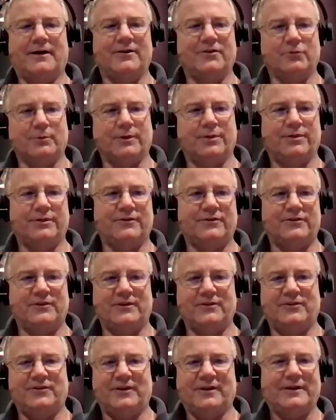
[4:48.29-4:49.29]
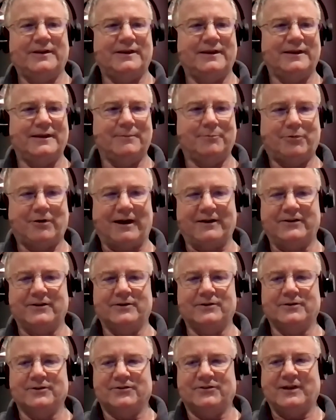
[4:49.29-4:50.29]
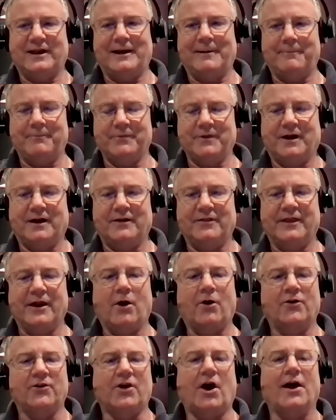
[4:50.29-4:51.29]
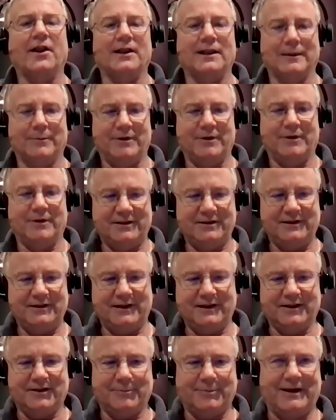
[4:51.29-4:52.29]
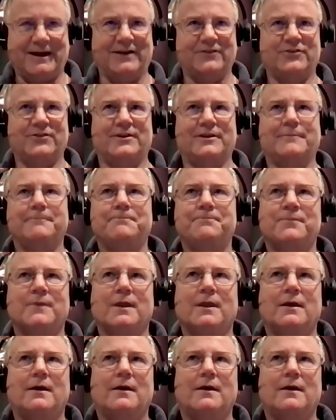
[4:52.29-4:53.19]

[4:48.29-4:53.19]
pods with the C C I E practical exam, uh, they aren't unlimited in capacity.